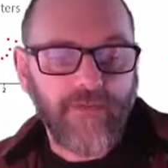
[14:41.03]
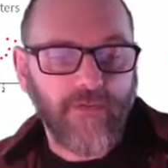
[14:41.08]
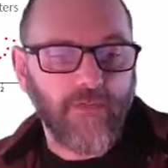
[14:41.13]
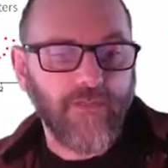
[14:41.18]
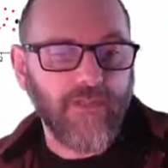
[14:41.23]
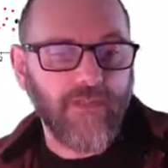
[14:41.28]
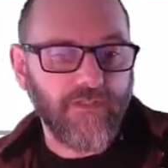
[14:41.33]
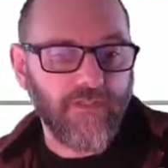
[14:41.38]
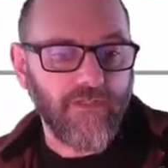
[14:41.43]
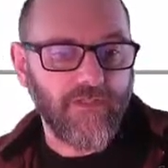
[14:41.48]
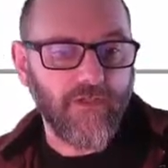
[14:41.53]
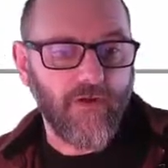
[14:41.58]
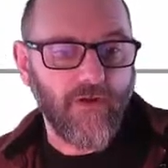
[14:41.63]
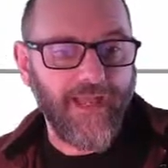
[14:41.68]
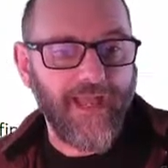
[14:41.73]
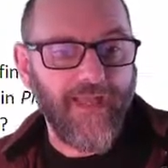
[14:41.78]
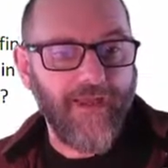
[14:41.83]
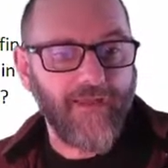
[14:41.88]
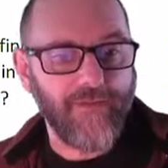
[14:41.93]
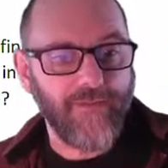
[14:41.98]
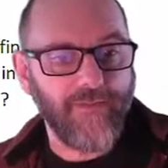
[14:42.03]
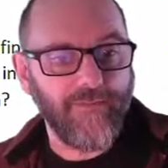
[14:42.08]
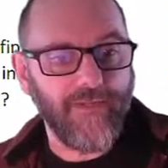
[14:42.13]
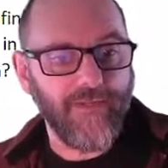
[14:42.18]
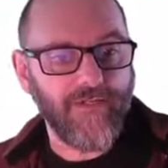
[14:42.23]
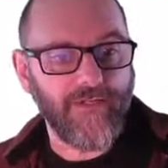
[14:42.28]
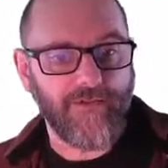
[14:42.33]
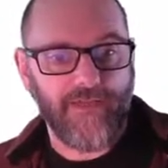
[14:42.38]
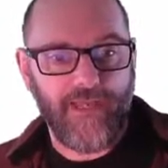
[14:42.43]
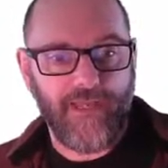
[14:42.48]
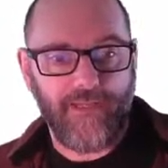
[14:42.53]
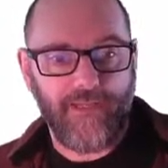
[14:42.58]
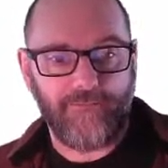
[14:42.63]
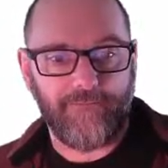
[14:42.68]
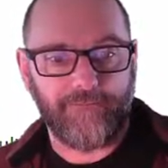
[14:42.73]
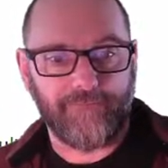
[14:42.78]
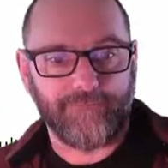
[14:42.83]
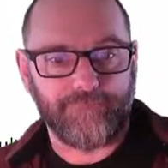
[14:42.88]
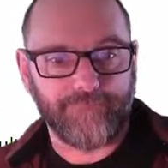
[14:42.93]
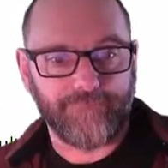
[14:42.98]
So we need to know, how do we measure that?
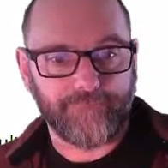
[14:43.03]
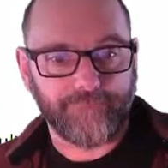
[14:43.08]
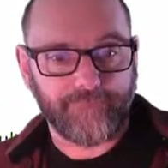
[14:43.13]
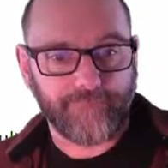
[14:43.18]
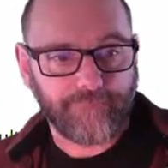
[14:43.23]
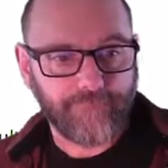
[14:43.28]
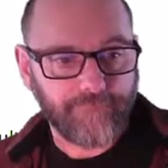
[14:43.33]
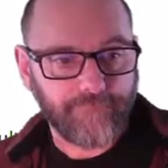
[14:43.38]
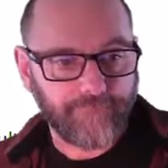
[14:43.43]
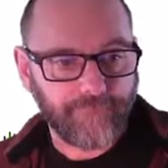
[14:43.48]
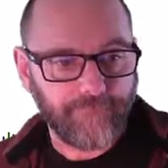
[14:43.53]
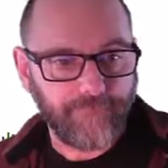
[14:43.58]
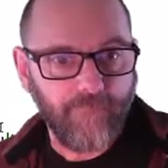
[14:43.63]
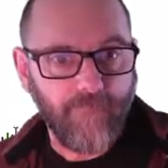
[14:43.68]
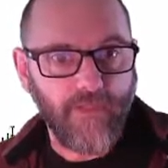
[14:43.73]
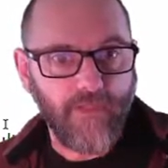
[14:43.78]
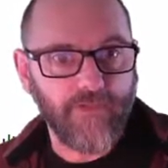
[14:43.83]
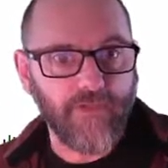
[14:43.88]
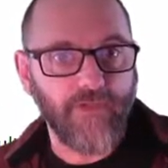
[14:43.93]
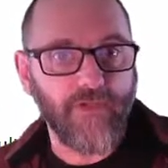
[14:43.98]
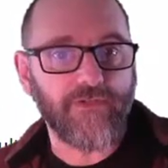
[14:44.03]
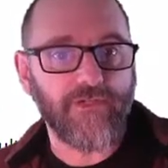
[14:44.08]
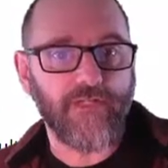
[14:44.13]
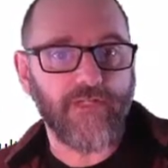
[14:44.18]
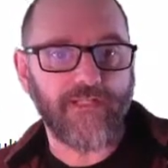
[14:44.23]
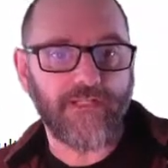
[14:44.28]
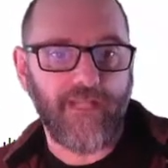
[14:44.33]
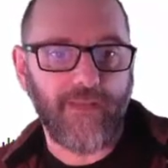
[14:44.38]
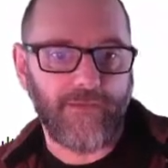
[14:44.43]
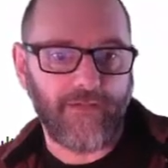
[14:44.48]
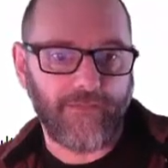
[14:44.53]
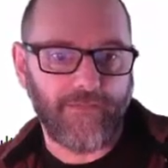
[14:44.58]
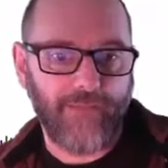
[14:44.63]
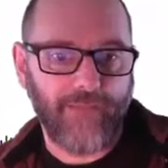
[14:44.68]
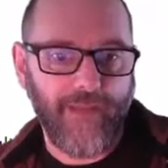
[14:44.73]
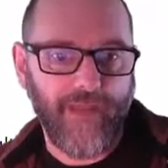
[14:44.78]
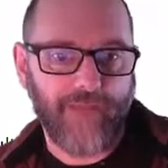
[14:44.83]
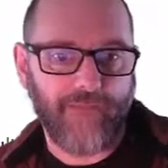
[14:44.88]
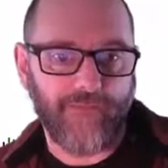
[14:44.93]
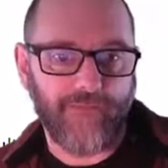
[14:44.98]
So here's an example of
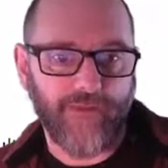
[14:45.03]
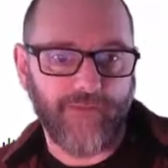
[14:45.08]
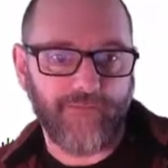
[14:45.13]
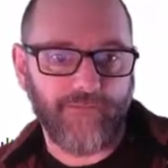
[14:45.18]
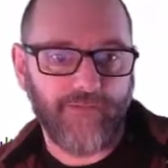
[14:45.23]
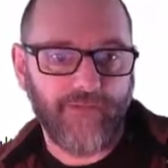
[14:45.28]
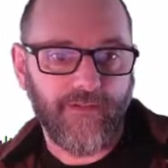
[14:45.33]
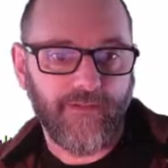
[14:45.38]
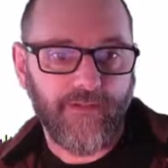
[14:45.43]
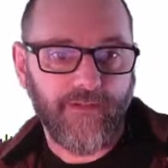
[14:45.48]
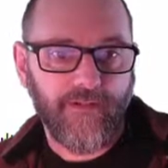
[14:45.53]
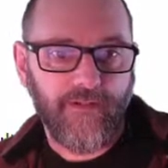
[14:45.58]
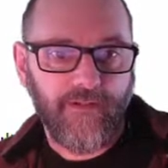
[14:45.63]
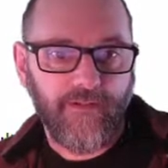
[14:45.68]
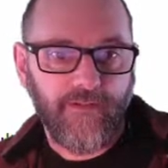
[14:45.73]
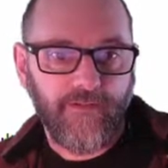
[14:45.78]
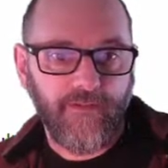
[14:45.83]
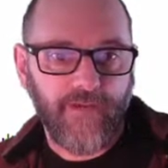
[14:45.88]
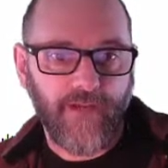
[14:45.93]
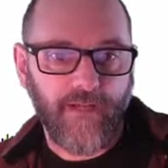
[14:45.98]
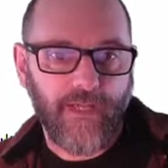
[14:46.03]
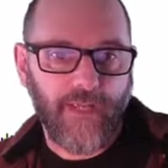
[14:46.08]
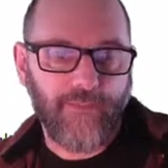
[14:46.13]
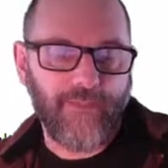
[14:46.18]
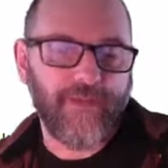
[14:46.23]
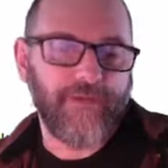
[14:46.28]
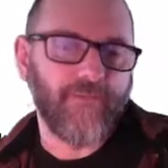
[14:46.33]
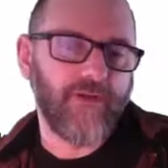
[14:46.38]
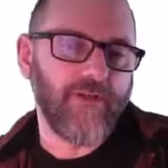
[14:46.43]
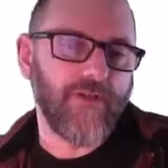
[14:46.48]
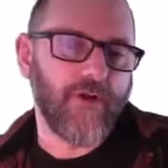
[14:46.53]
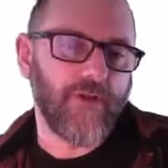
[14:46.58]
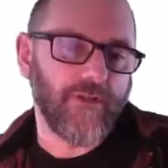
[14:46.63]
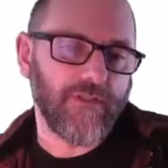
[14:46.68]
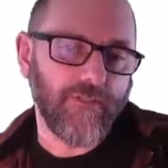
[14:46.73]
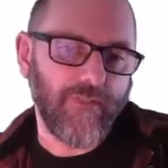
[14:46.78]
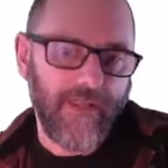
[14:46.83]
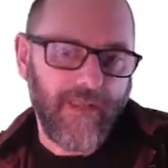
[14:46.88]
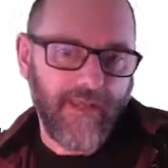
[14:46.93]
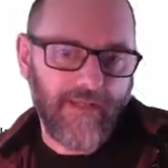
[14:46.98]
a bad one, right? I mean, we know
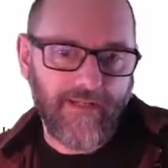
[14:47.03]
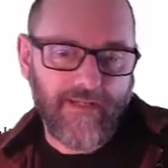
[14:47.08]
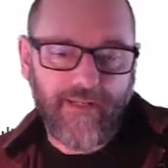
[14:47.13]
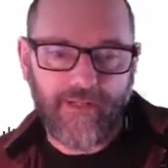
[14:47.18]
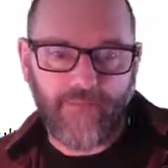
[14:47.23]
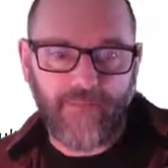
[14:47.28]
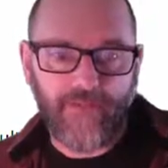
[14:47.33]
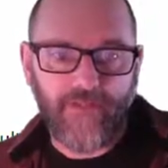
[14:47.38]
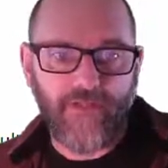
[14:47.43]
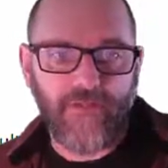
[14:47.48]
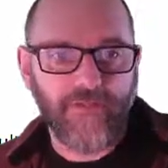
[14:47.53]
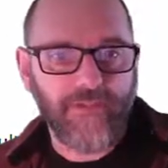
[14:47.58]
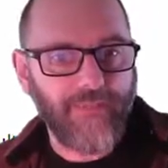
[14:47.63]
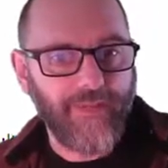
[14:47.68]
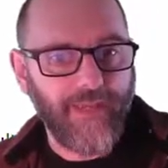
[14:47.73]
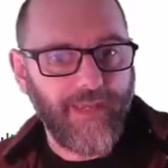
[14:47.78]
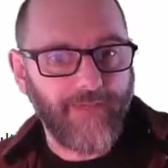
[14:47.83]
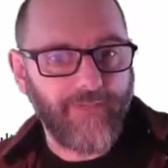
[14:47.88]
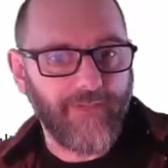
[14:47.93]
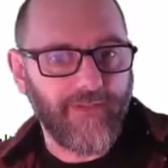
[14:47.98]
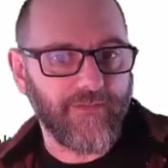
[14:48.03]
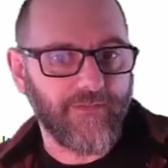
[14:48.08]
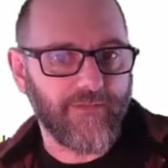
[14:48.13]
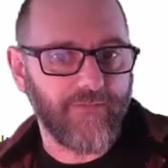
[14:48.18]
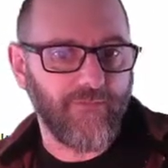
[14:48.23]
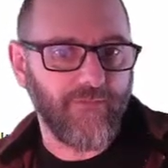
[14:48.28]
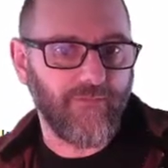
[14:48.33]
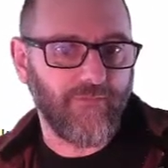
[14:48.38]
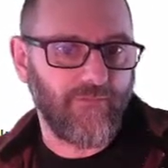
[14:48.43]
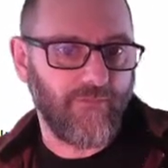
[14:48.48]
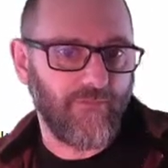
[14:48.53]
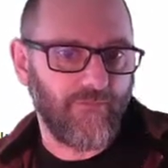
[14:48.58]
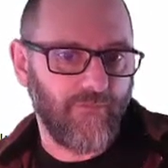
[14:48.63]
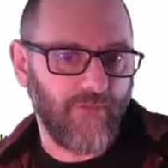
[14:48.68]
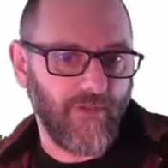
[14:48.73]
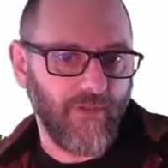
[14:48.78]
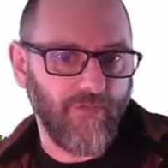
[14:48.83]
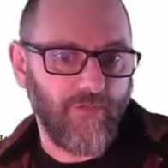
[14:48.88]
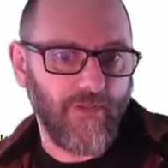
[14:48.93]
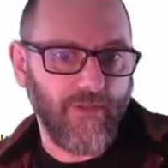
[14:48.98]
it's bad. Again, we know it's bad because
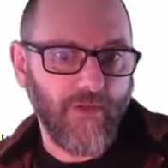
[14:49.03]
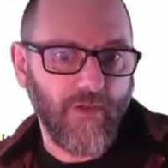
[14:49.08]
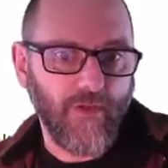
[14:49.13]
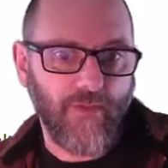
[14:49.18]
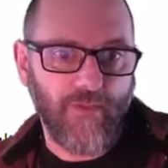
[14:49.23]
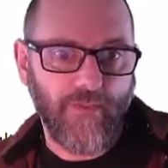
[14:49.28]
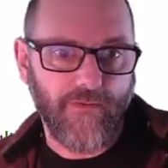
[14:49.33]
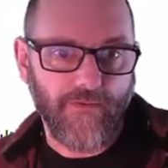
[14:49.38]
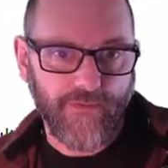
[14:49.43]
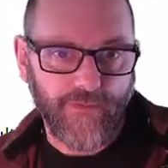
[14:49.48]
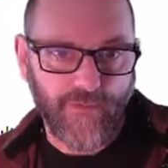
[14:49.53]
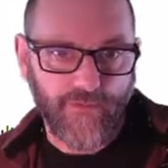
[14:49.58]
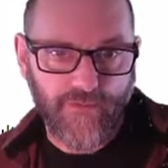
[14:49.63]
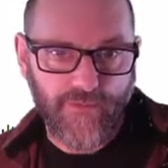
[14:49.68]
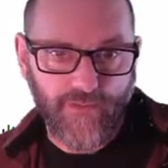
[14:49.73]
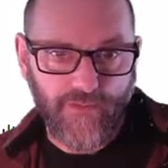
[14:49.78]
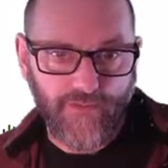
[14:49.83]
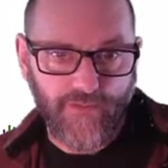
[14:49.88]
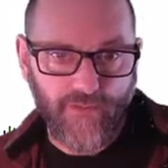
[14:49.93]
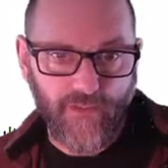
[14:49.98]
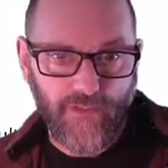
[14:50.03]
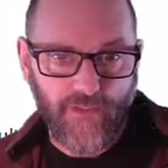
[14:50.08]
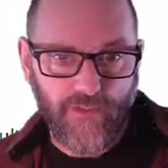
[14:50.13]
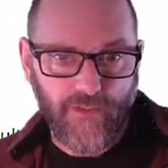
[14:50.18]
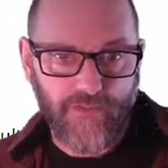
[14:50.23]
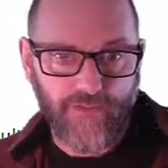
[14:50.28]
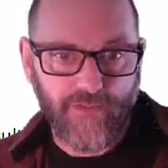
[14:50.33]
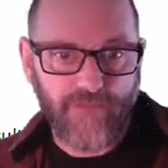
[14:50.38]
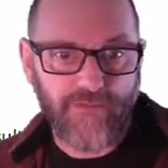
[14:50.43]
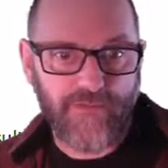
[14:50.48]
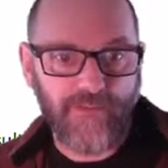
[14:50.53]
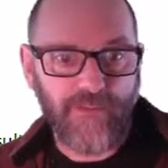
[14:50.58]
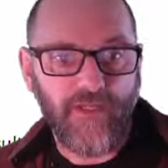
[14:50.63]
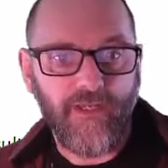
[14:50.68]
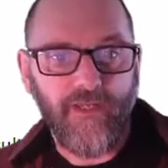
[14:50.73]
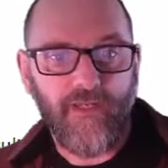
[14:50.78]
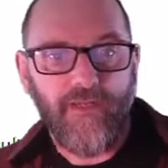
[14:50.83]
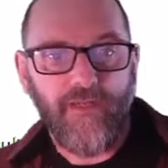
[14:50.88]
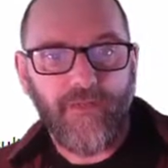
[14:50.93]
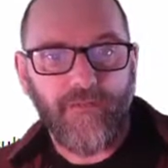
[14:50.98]
we know that there's supposed to be 4 clusters,
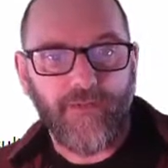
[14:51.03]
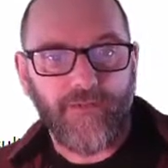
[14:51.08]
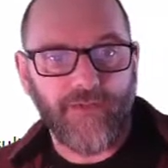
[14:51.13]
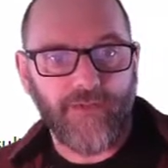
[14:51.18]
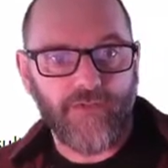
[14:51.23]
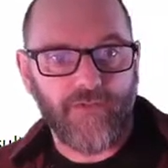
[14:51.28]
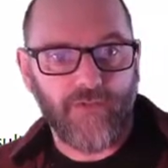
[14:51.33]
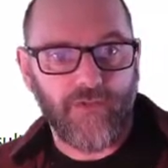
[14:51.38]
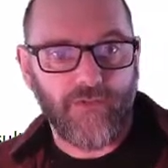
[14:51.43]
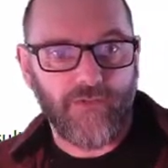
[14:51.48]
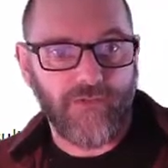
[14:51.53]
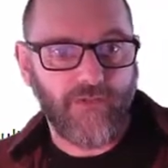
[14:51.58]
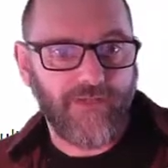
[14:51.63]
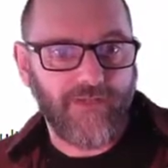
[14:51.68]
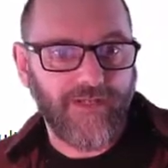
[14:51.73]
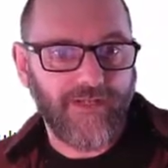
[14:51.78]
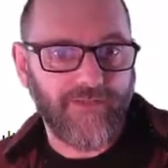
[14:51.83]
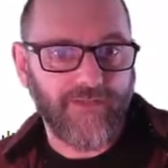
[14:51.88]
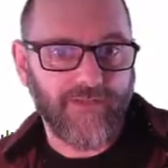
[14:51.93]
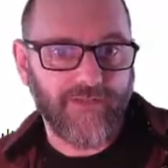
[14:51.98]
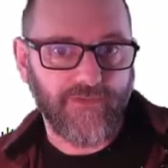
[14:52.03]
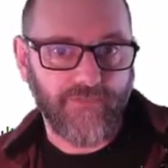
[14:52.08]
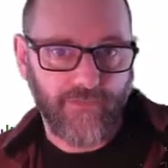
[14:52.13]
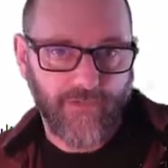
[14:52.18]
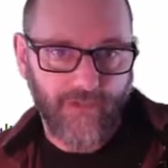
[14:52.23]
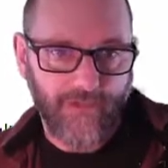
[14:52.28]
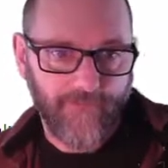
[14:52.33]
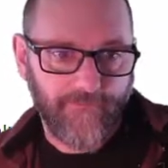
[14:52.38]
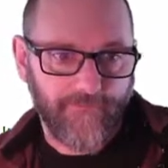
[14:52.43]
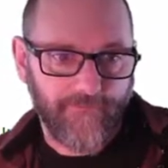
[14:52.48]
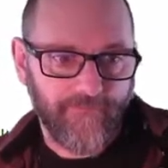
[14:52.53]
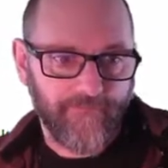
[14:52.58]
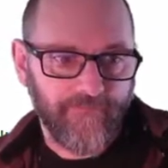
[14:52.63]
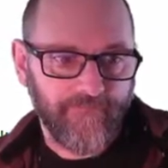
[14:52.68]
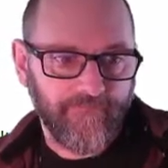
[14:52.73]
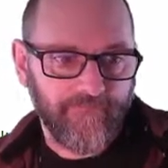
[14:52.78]
but this one turned out this way.